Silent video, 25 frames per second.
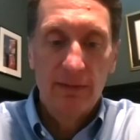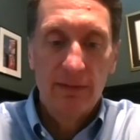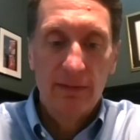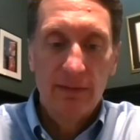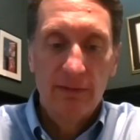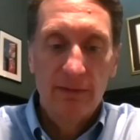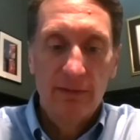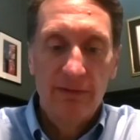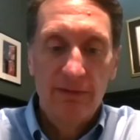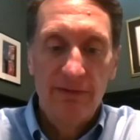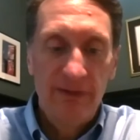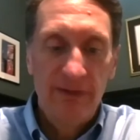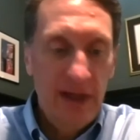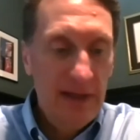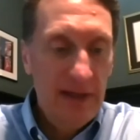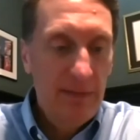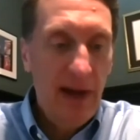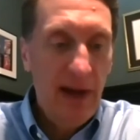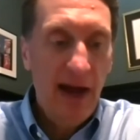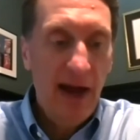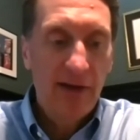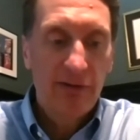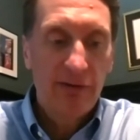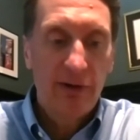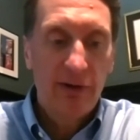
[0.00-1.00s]

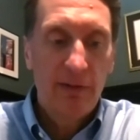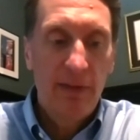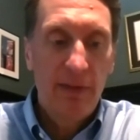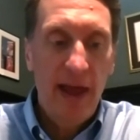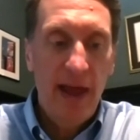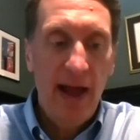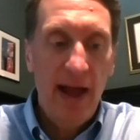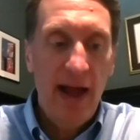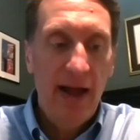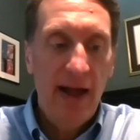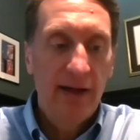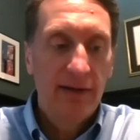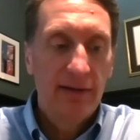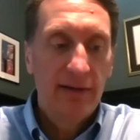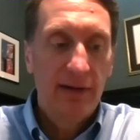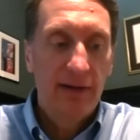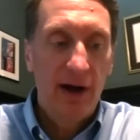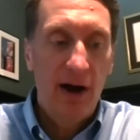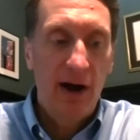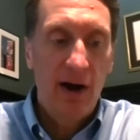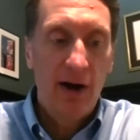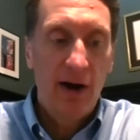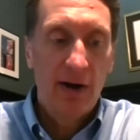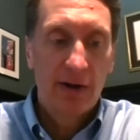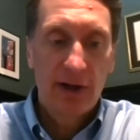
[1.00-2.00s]
feedback from that.
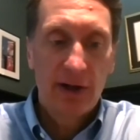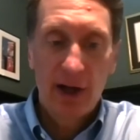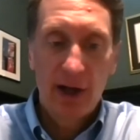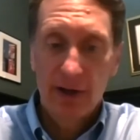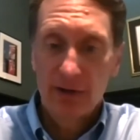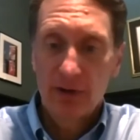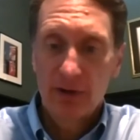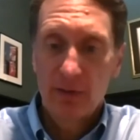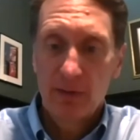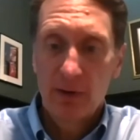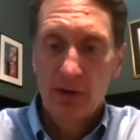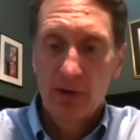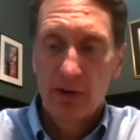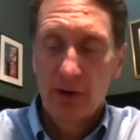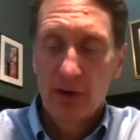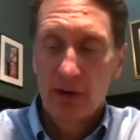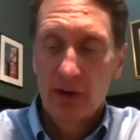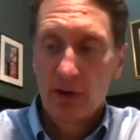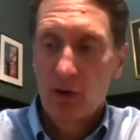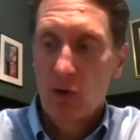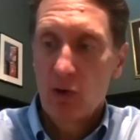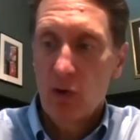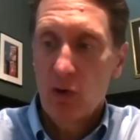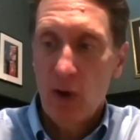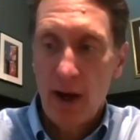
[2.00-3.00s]
Our customers are
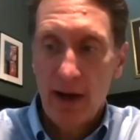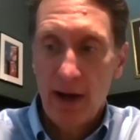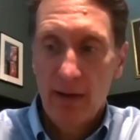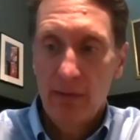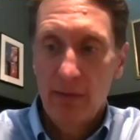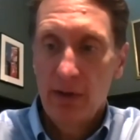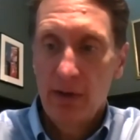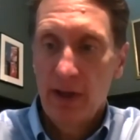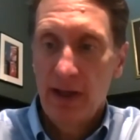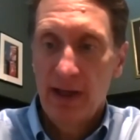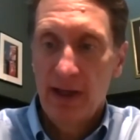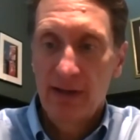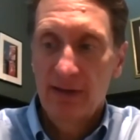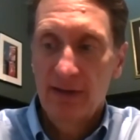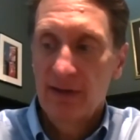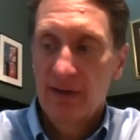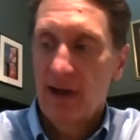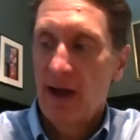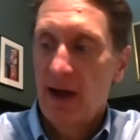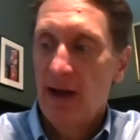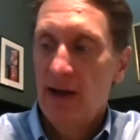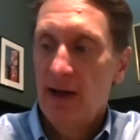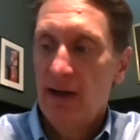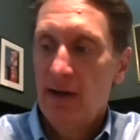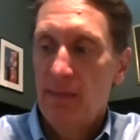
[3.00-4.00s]
incredibly
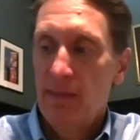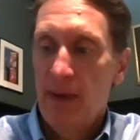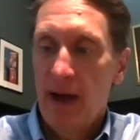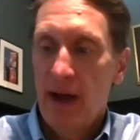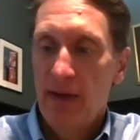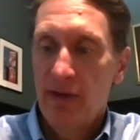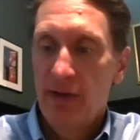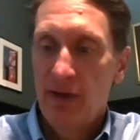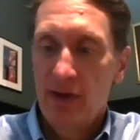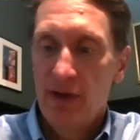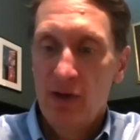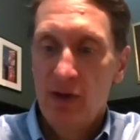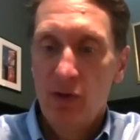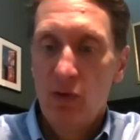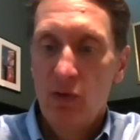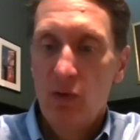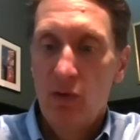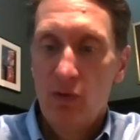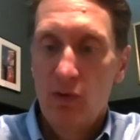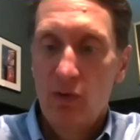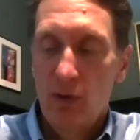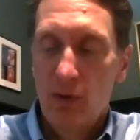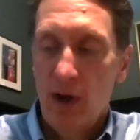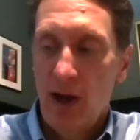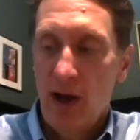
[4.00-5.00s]
excited about the new
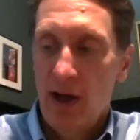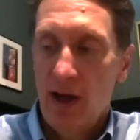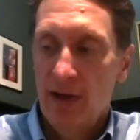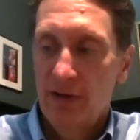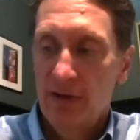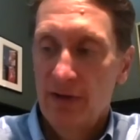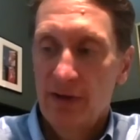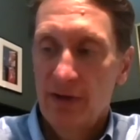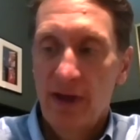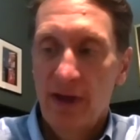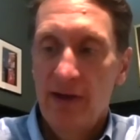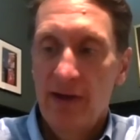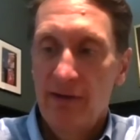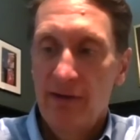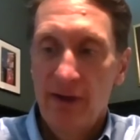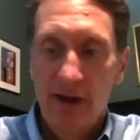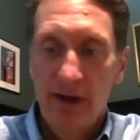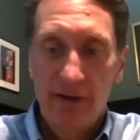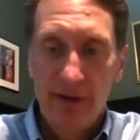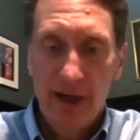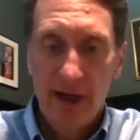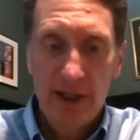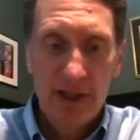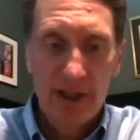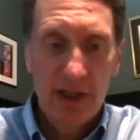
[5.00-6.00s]
slate of
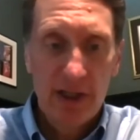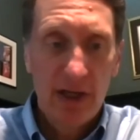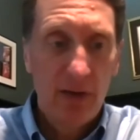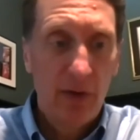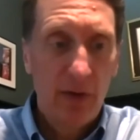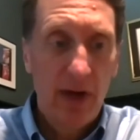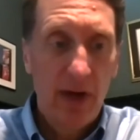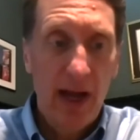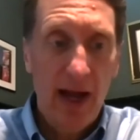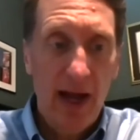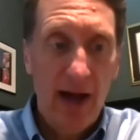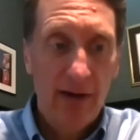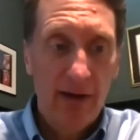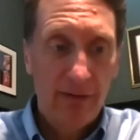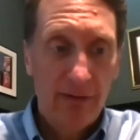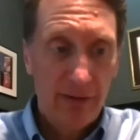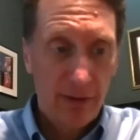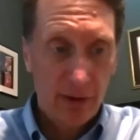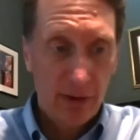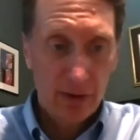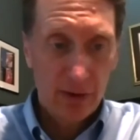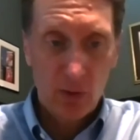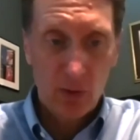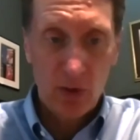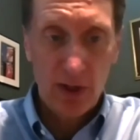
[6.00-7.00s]
innovation that we have
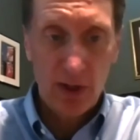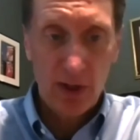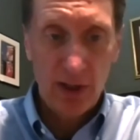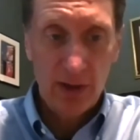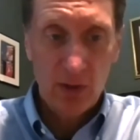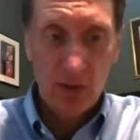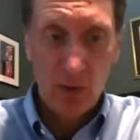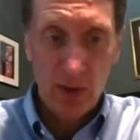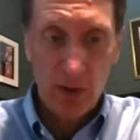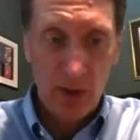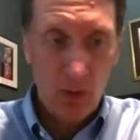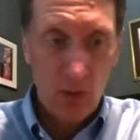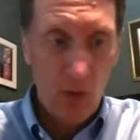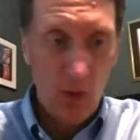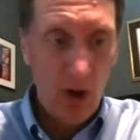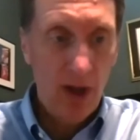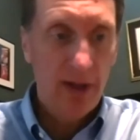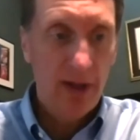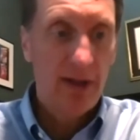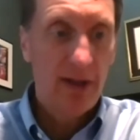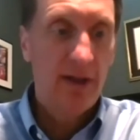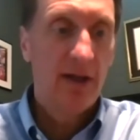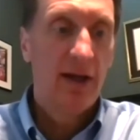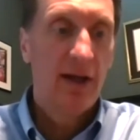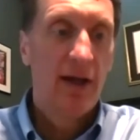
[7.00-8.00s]
for
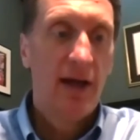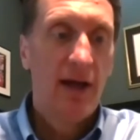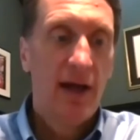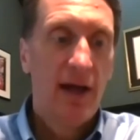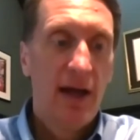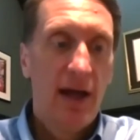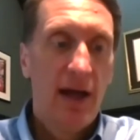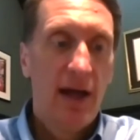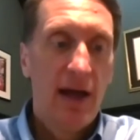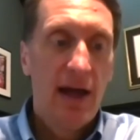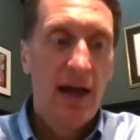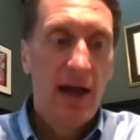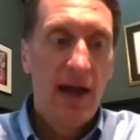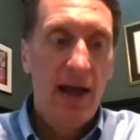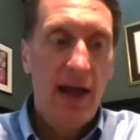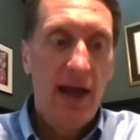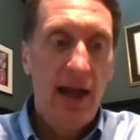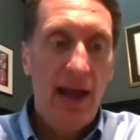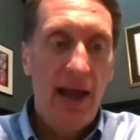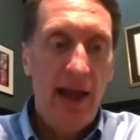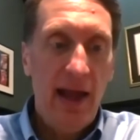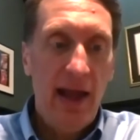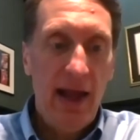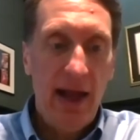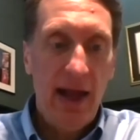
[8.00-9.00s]
2021.
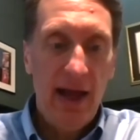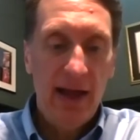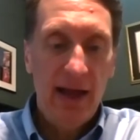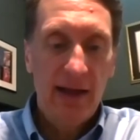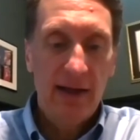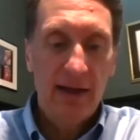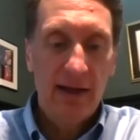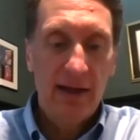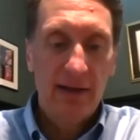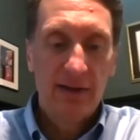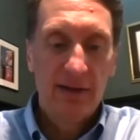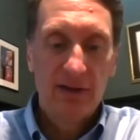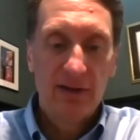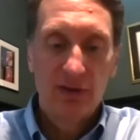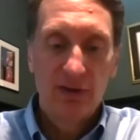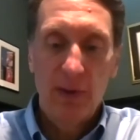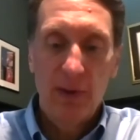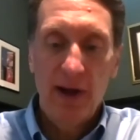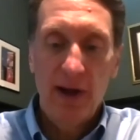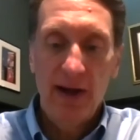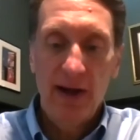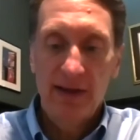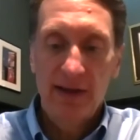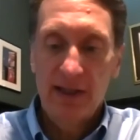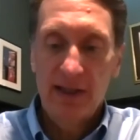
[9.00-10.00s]
And
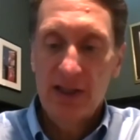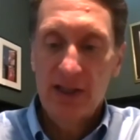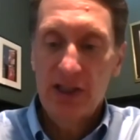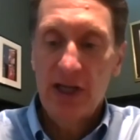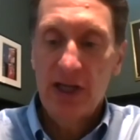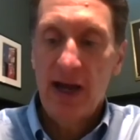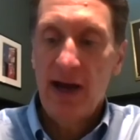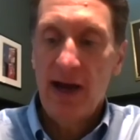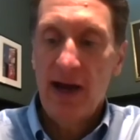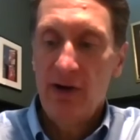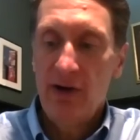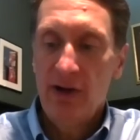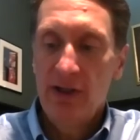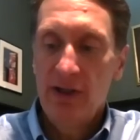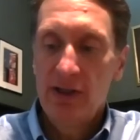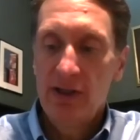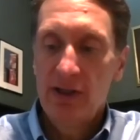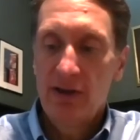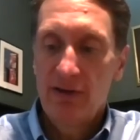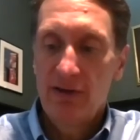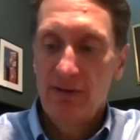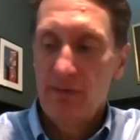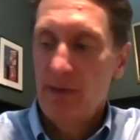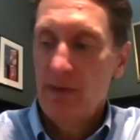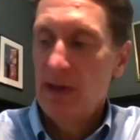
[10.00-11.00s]
despite the challenge
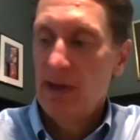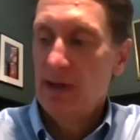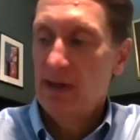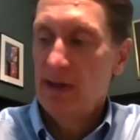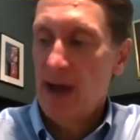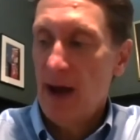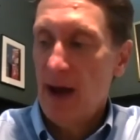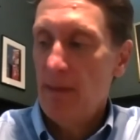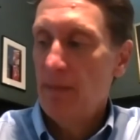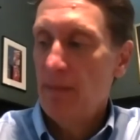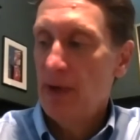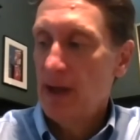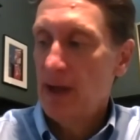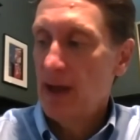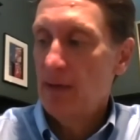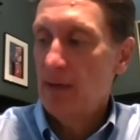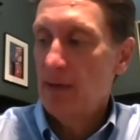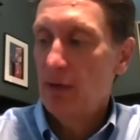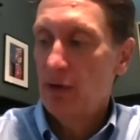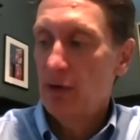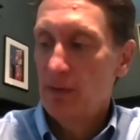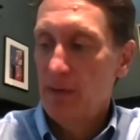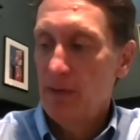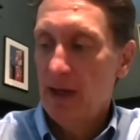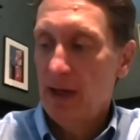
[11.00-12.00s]
of not being
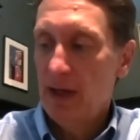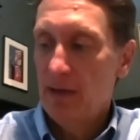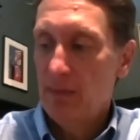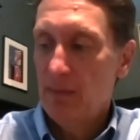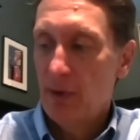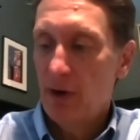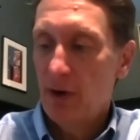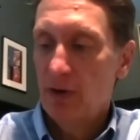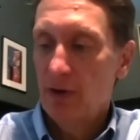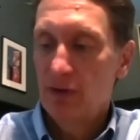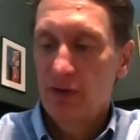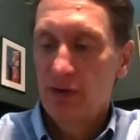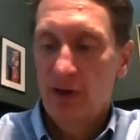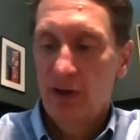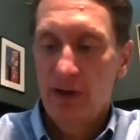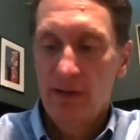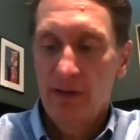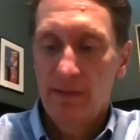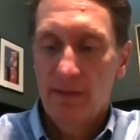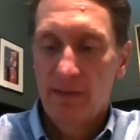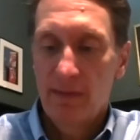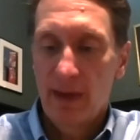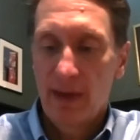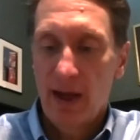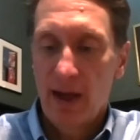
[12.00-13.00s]
able to meet in
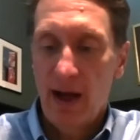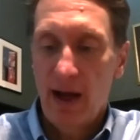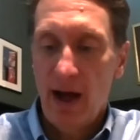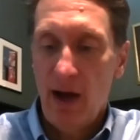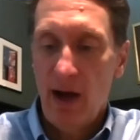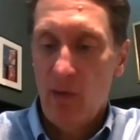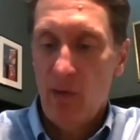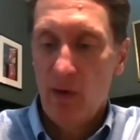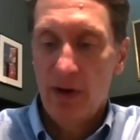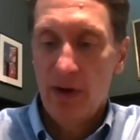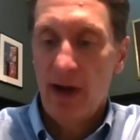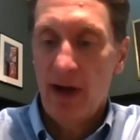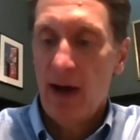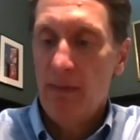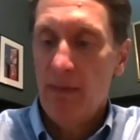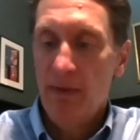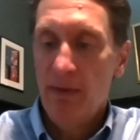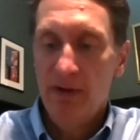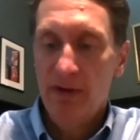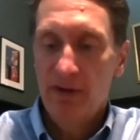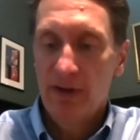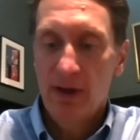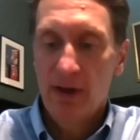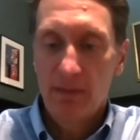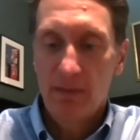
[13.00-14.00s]
person, we're not
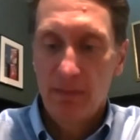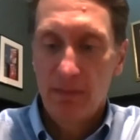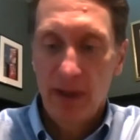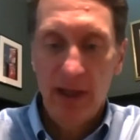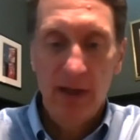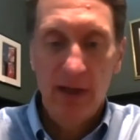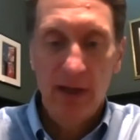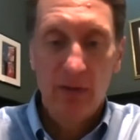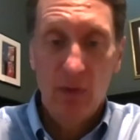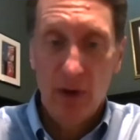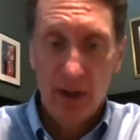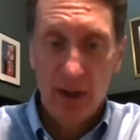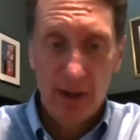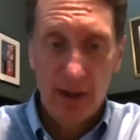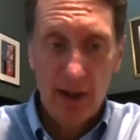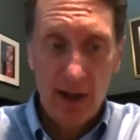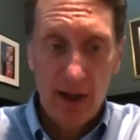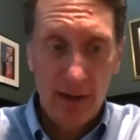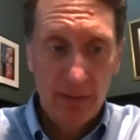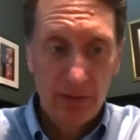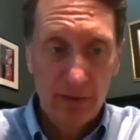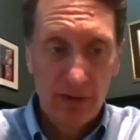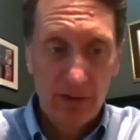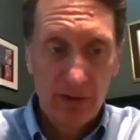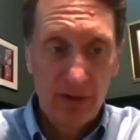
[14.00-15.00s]
missing a beat when it
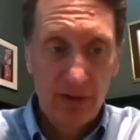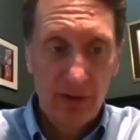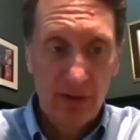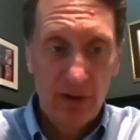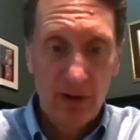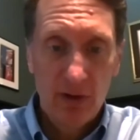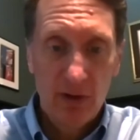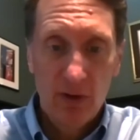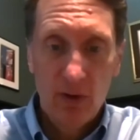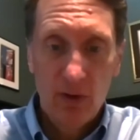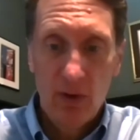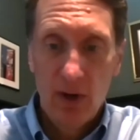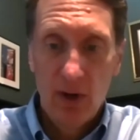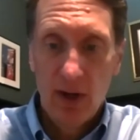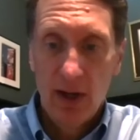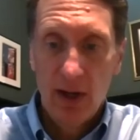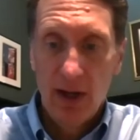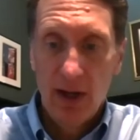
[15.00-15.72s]
comes to